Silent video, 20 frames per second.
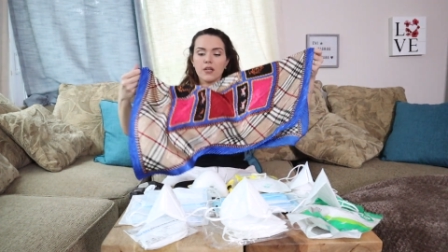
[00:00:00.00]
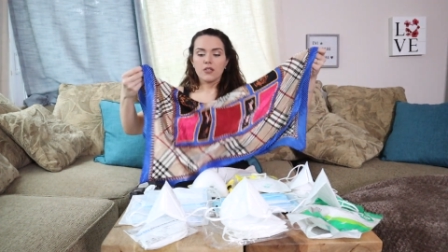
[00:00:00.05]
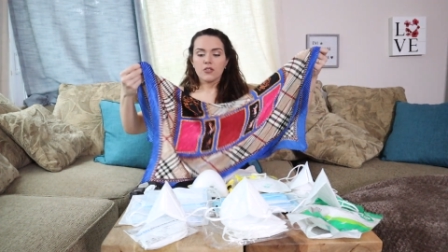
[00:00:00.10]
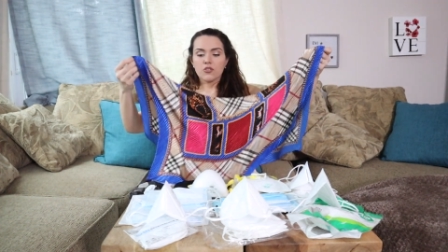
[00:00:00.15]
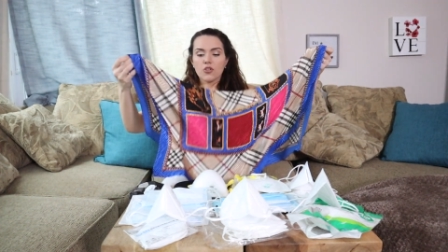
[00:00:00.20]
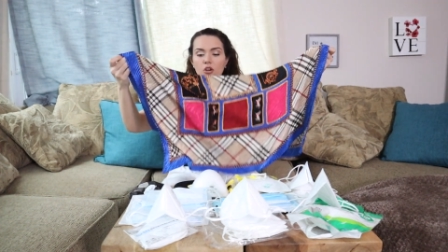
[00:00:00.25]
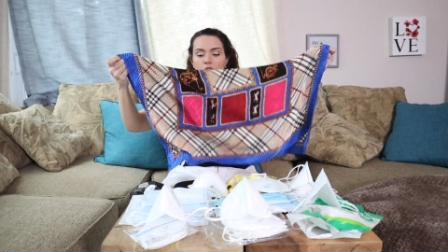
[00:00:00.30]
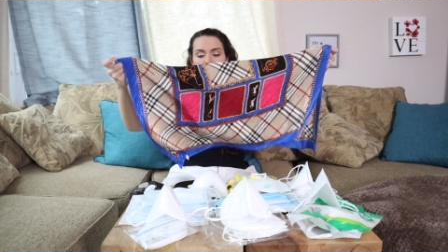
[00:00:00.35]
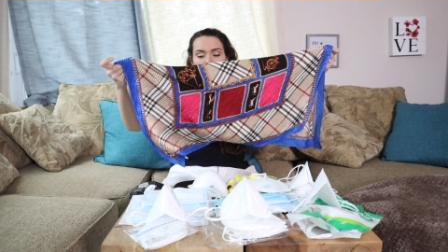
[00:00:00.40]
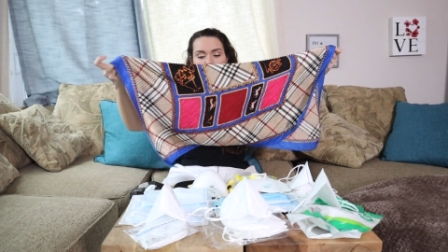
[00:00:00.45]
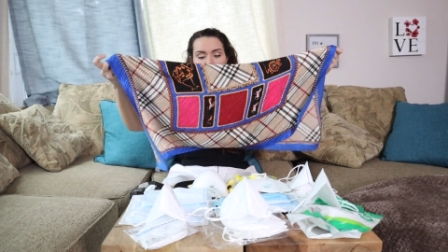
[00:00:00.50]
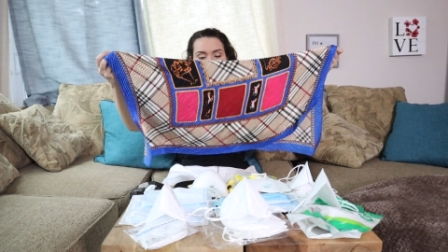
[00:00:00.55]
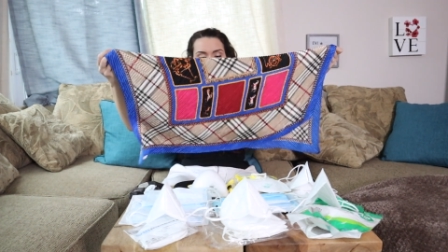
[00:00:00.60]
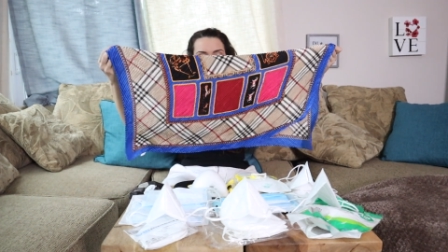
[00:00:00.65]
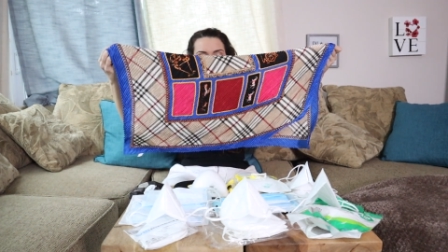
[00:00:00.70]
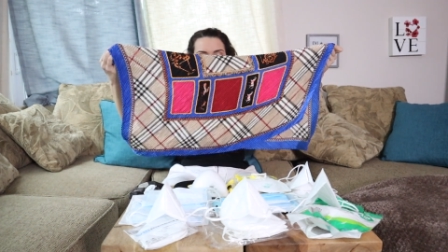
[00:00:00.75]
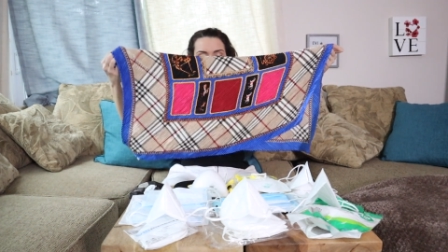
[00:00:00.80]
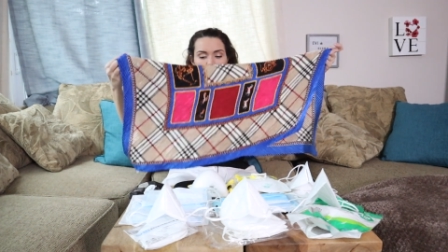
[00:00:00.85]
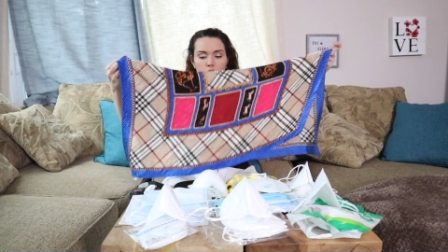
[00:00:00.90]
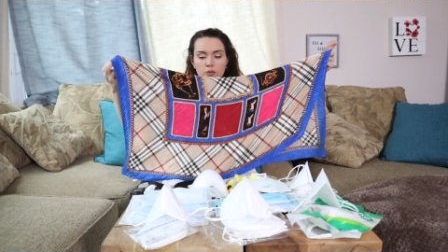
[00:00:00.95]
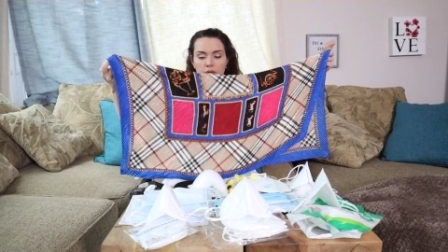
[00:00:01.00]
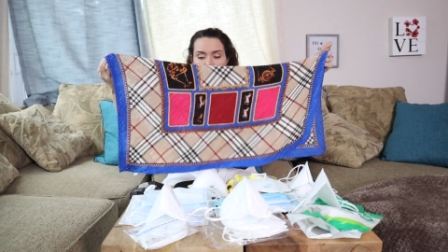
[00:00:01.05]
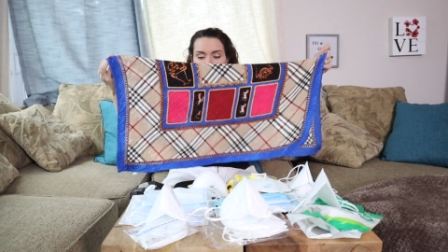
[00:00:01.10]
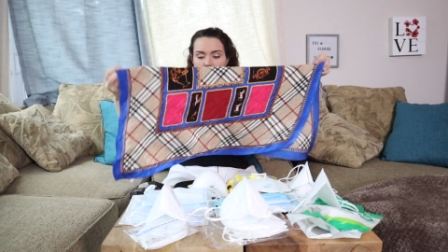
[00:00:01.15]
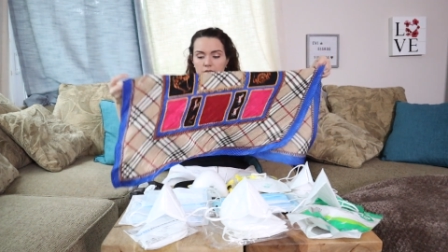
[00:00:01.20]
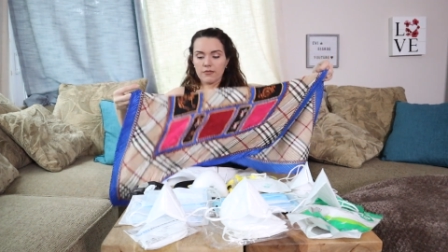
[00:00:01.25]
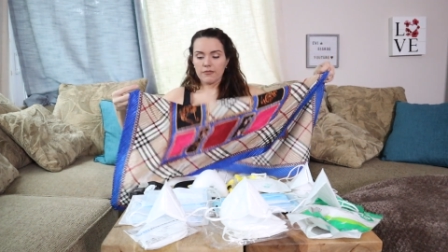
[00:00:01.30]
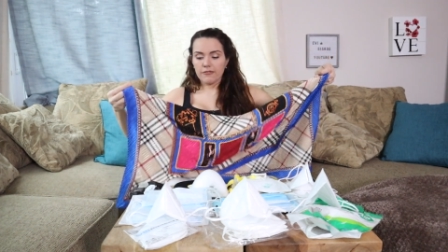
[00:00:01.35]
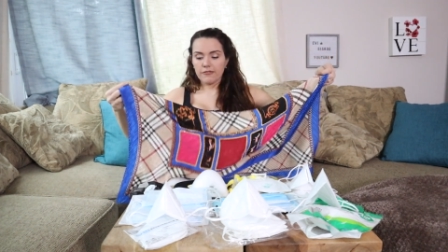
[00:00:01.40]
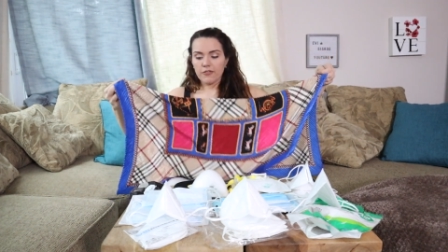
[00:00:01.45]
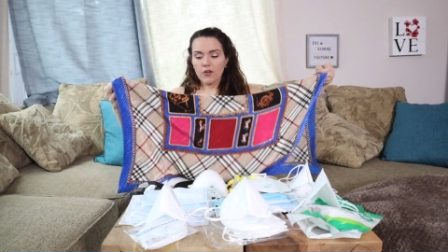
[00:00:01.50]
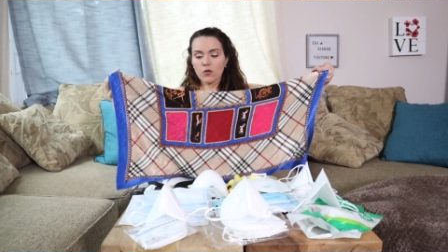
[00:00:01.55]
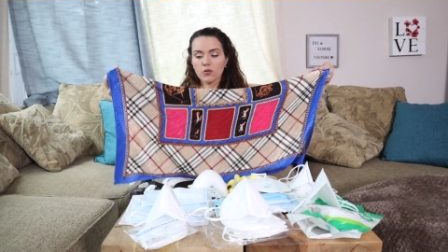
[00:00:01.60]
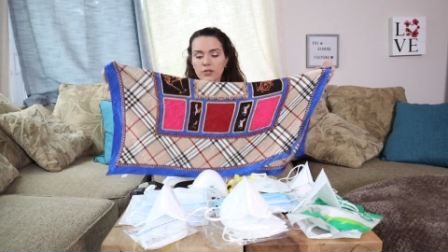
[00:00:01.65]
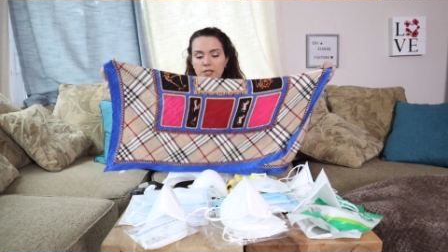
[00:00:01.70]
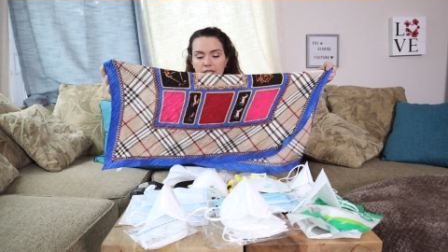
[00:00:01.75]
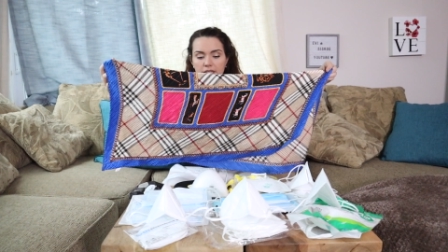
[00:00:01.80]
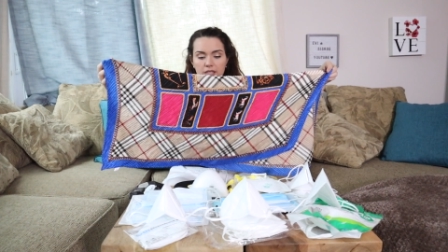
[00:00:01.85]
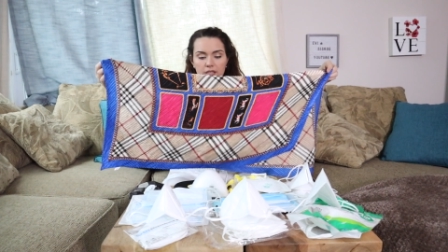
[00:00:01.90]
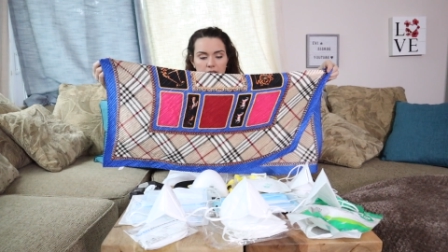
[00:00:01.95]
So all you have to do is
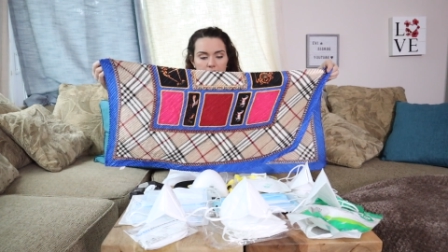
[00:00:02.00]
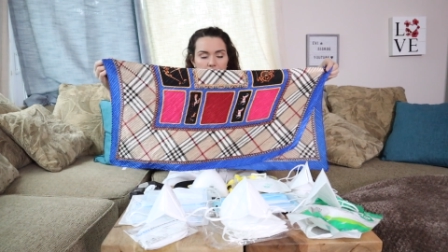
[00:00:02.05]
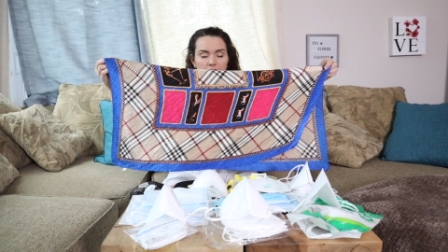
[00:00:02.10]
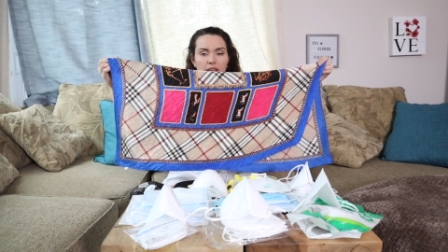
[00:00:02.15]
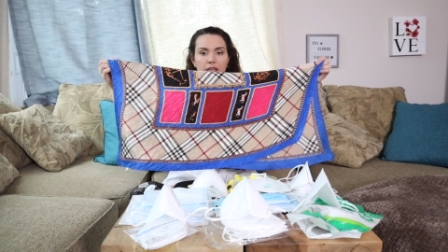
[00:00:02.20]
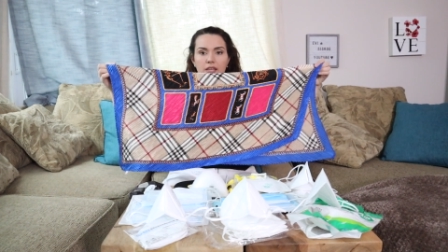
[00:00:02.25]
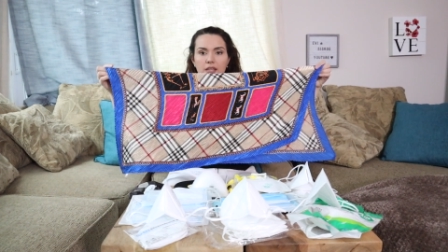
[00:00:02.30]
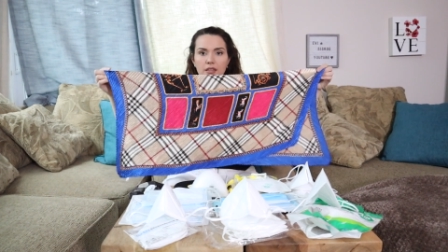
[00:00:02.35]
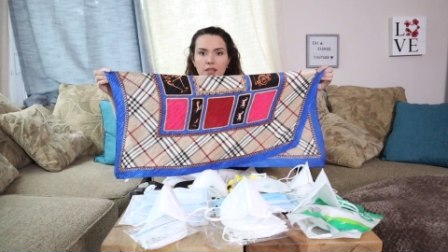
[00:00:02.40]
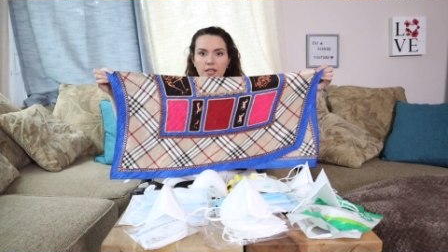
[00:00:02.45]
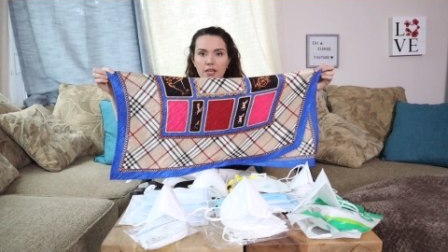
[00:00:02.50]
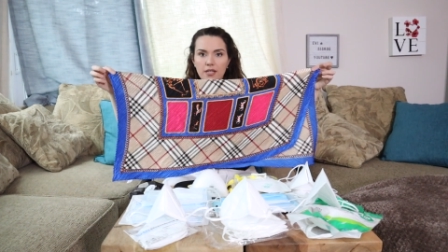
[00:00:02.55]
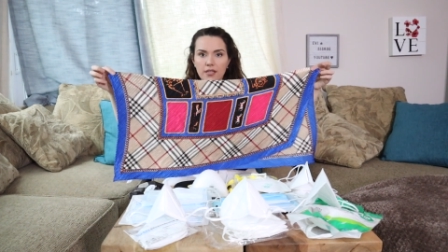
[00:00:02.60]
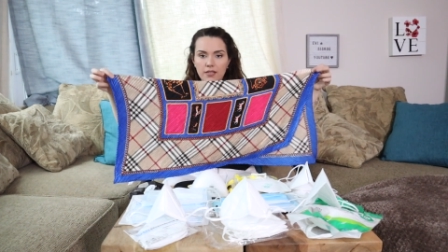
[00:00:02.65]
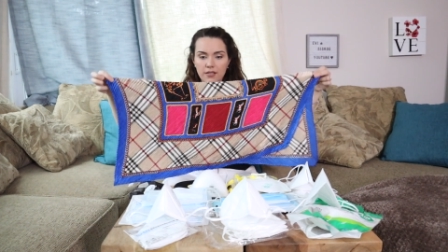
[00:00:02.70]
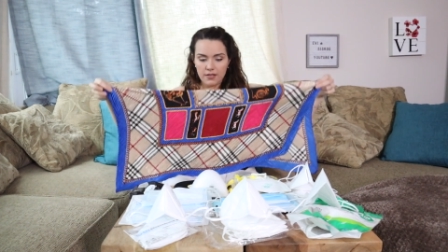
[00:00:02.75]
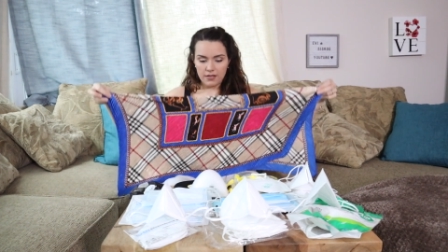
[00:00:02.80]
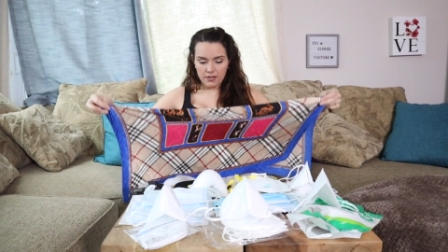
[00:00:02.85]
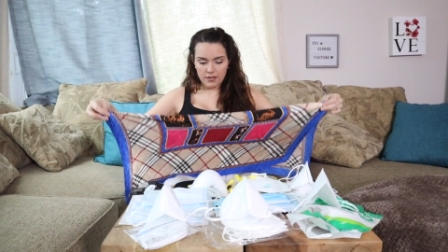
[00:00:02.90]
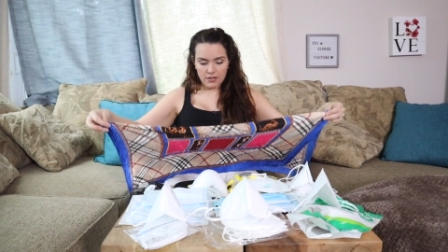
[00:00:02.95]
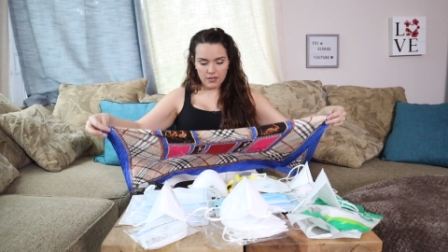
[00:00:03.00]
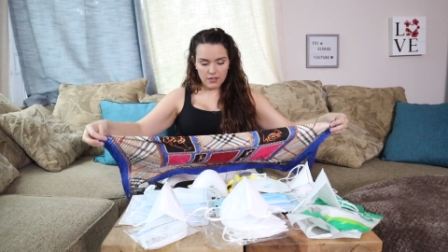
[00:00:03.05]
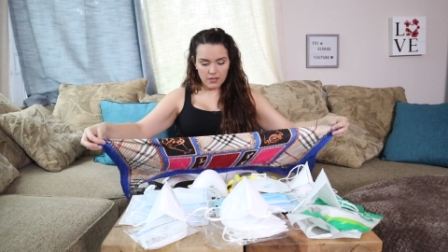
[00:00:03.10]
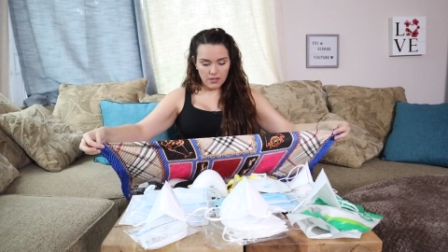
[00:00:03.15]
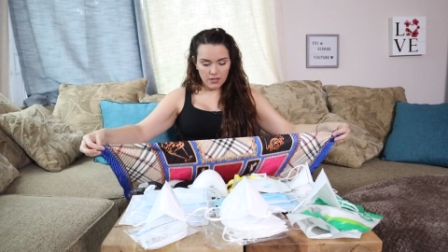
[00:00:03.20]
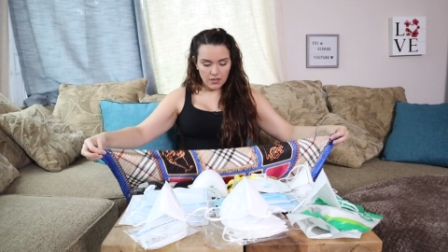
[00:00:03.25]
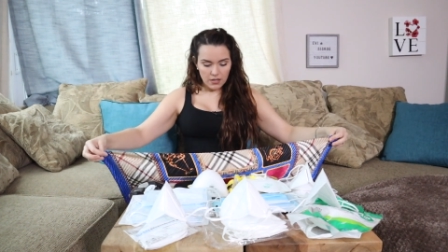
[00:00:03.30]
fold it like this,